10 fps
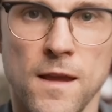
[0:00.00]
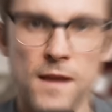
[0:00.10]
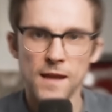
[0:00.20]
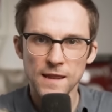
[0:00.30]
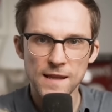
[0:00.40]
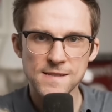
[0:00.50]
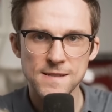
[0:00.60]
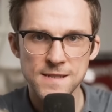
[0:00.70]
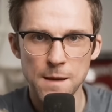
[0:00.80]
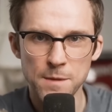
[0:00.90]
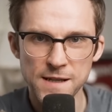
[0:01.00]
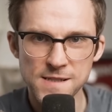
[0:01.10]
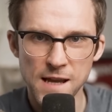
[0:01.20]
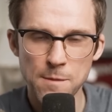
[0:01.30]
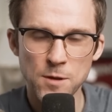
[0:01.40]
In less than 10 minutes,
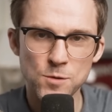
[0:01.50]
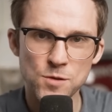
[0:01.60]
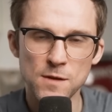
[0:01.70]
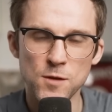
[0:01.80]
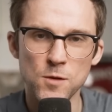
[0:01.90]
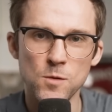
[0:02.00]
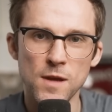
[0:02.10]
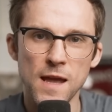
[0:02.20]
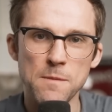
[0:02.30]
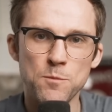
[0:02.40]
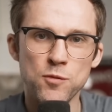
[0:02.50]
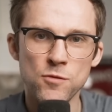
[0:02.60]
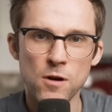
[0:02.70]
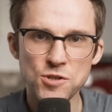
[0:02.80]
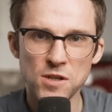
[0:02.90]
I'm going to give you a
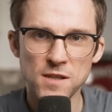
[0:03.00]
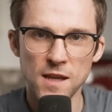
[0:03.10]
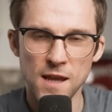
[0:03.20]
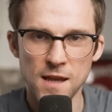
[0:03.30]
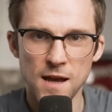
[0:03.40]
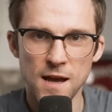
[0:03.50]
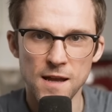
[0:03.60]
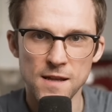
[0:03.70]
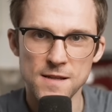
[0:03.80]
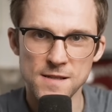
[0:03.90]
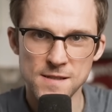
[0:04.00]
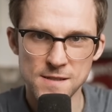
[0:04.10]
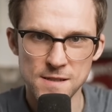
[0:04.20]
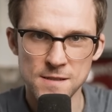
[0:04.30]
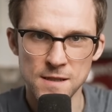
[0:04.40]
Project AI
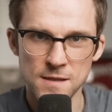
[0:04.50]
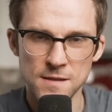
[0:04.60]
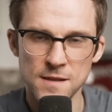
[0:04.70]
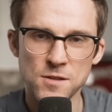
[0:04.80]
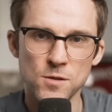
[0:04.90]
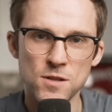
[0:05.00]
assistant that is going to